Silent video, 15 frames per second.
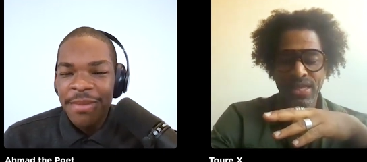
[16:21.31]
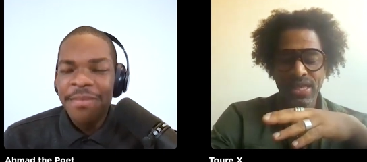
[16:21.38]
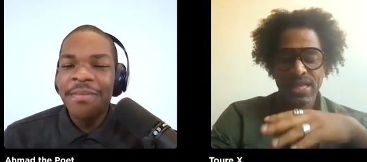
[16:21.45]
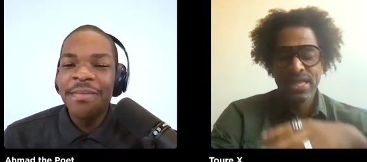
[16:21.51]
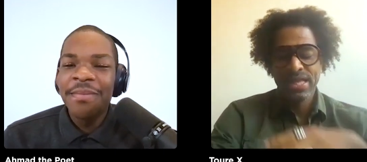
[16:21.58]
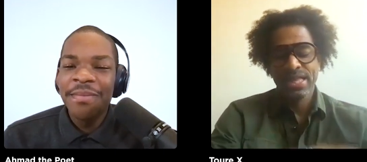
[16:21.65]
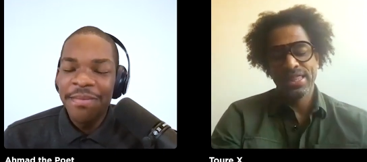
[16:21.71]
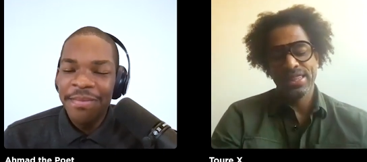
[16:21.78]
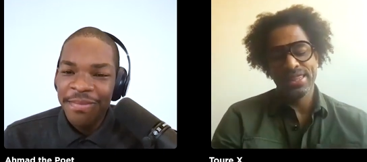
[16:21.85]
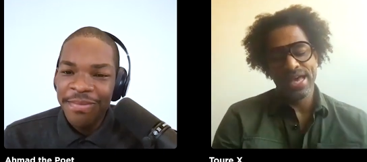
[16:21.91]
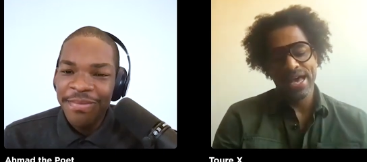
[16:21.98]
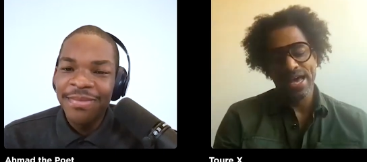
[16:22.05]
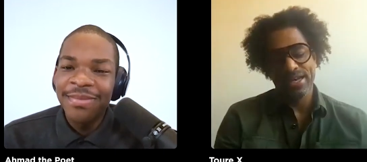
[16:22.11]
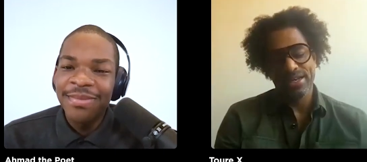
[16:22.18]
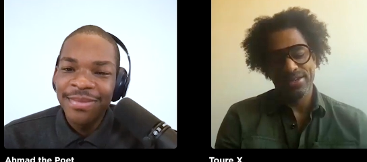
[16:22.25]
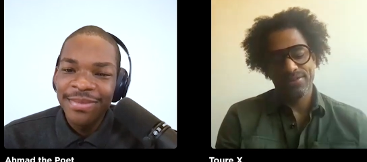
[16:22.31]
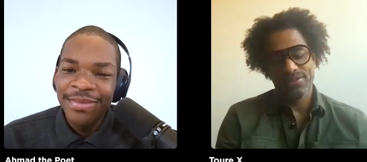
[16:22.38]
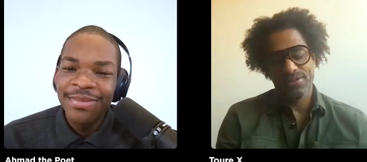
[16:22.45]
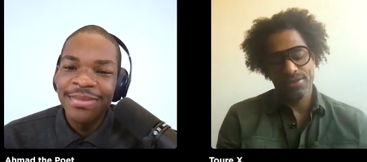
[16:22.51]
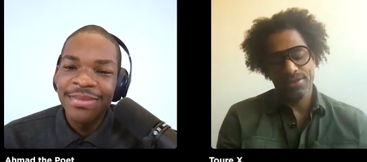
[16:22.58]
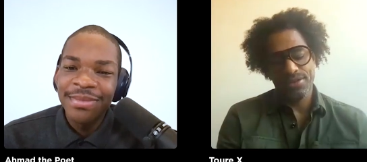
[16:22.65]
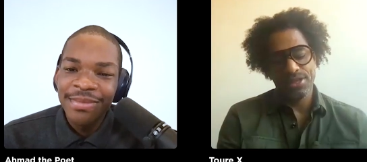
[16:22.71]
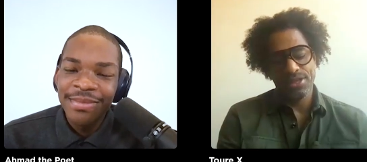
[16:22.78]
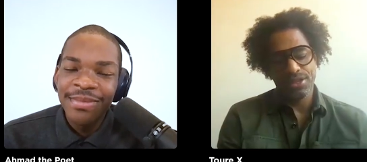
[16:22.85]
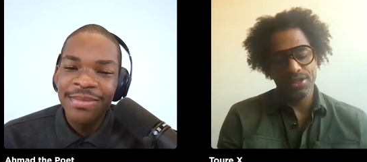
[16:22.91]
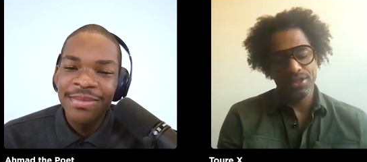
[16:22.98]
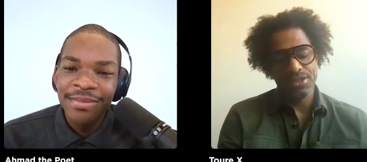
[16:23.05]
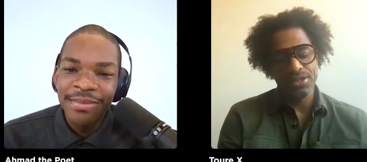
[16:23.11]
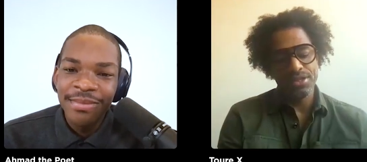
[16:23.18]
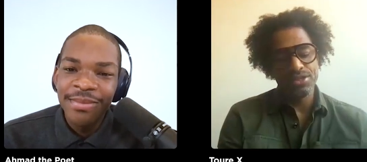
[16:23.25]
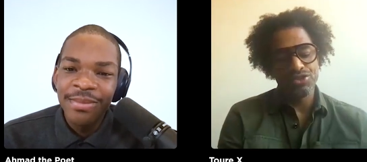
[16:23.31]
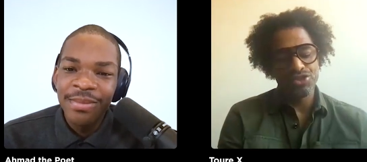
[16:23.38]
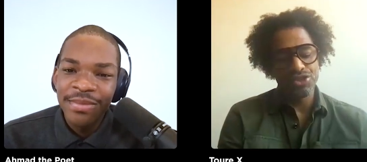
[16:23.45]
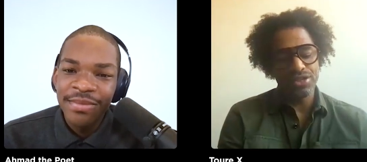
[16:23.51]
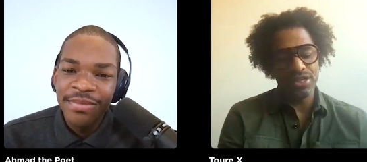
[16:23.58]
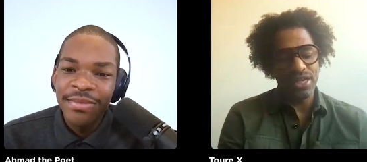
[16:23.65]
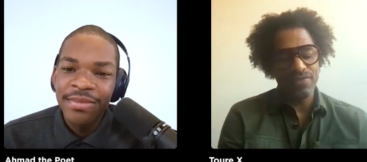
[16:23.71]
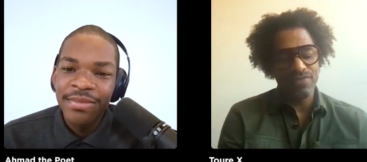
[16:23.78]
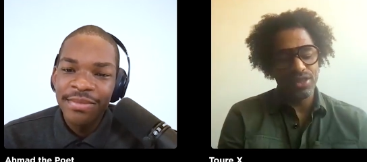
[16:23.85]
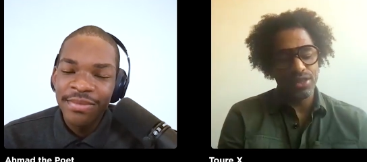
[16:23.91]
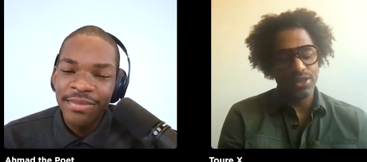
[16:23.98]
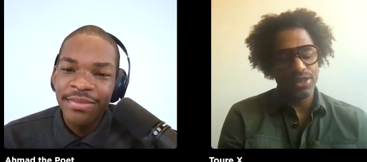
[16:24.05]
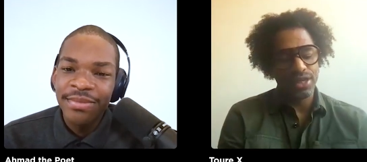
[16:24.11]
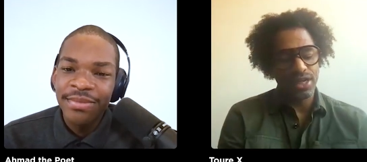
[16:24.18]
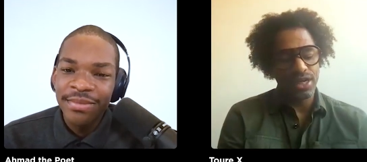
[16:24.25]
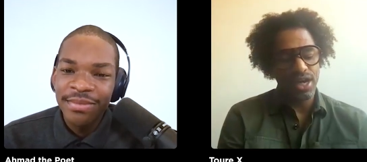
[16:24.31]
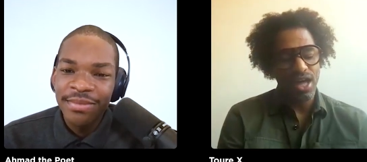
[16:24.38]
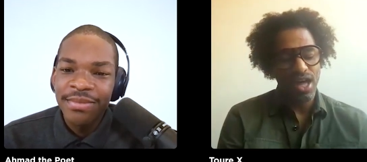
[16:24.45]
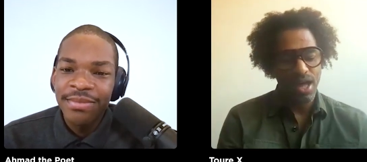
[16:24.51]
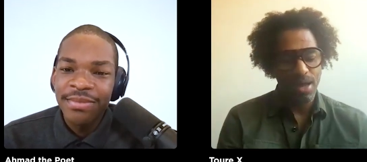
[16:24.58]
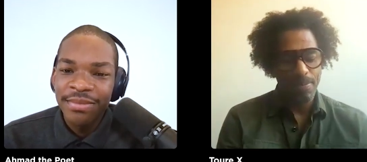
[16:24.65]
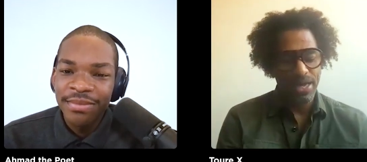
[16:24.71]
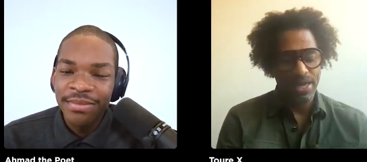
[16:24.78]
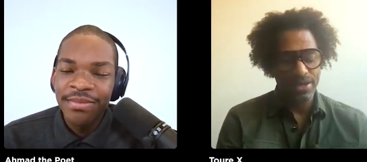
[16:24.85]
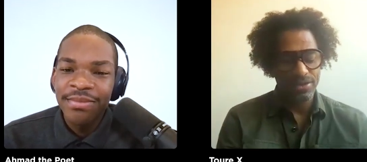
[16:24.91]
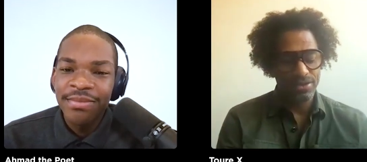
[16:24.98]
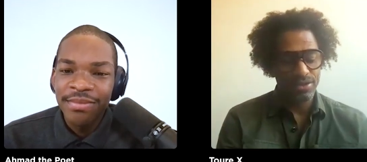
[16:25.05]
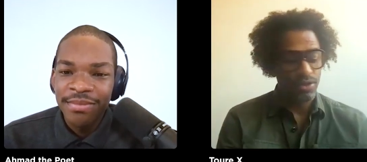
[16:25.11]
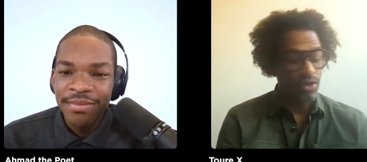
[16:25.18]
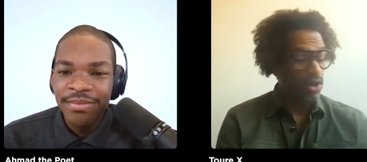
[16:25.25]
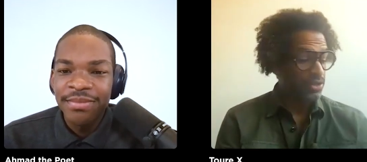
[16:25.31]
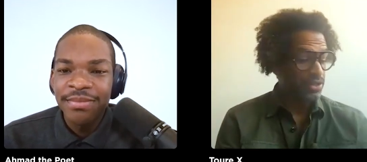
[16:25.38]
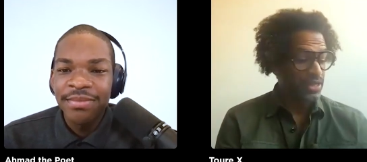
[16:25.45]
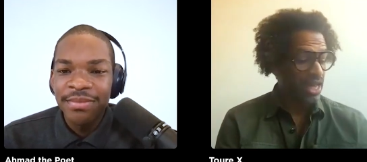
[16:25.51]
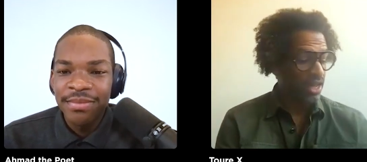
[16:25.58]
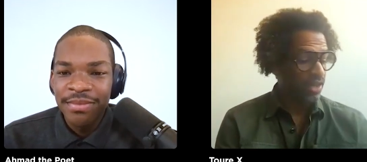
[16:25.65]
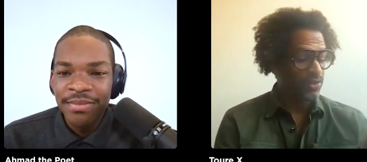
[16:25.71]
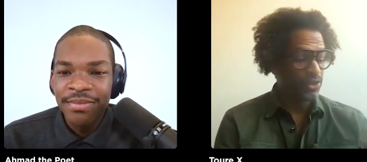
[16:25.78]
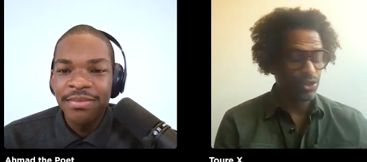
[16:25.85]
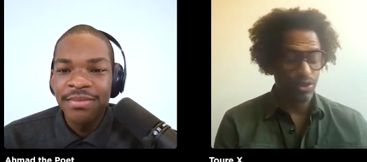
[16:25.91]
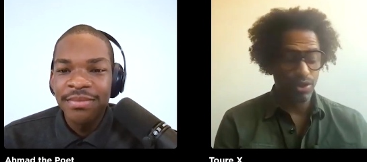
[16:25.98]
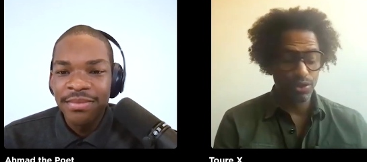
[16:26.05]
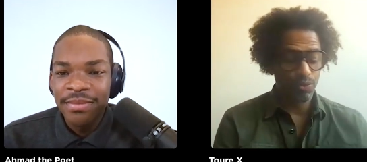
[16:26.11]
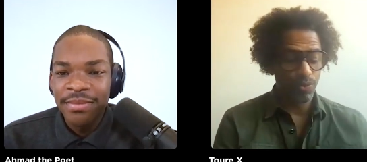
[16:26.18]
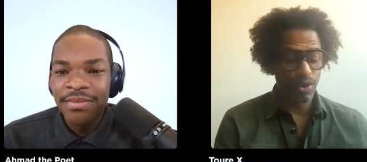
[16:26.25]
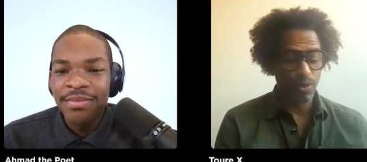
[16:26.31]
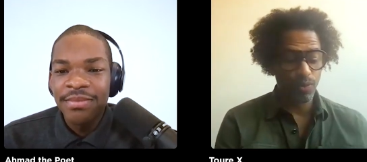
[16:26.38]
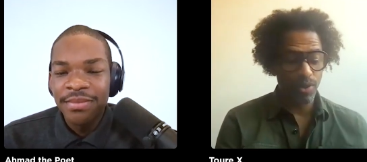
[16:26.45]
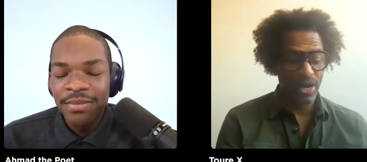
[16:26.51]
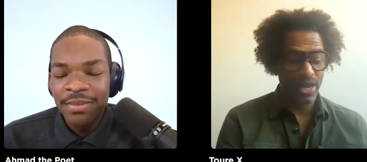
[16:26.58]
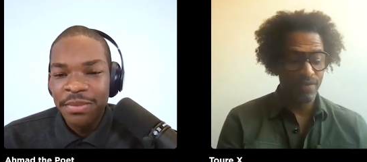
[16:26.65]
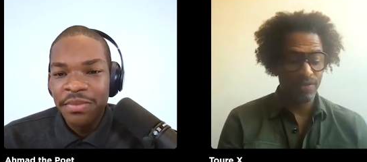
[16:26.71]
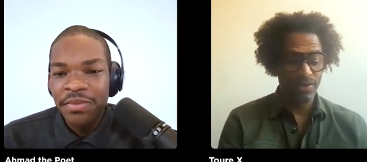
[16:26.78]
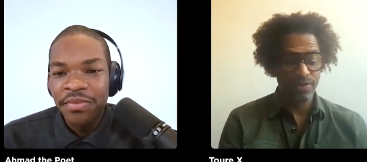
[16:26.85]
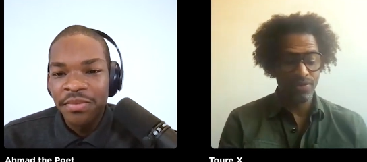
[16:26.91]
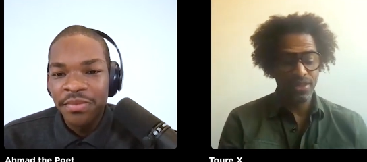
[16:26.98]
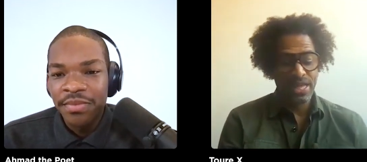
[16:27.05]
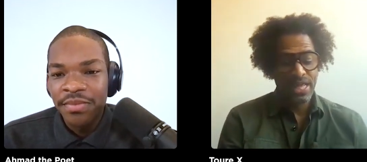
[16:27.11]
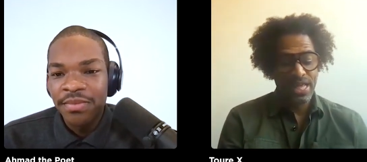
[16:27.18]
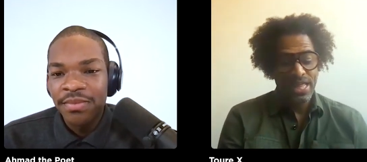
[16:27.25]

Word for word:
Speaker 1: mm. that the just even the comment on television, on Twitter, whatever,